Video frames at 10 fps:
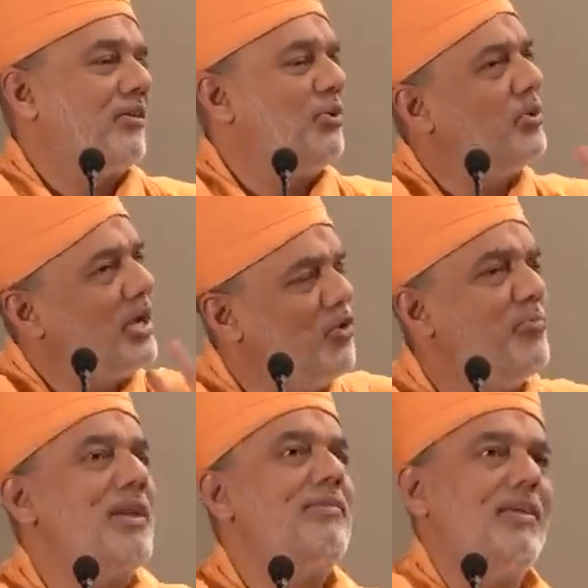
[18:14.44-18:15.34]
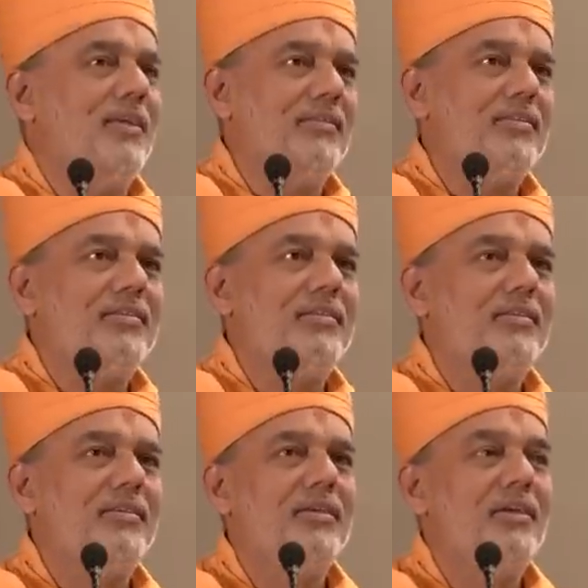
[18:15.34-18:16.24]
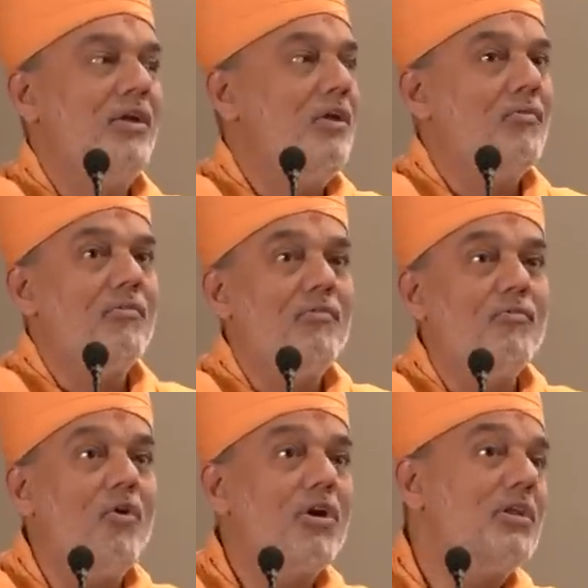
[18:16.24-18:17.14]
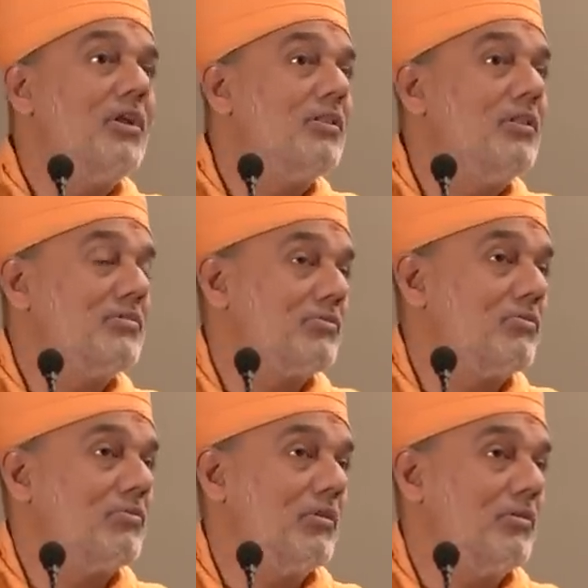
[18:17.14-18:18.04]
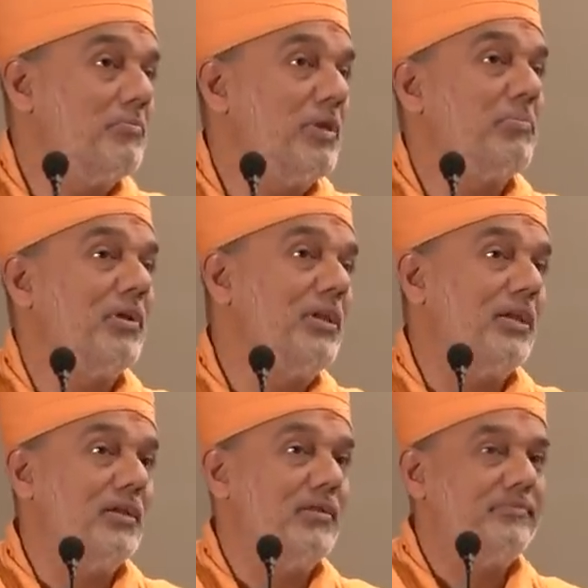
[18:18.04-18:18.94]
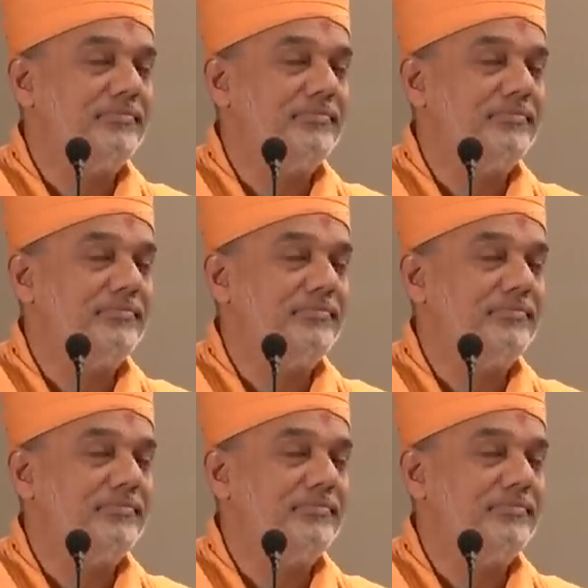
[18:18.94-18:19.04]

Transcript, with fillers: You can do many things. What did these two th people did?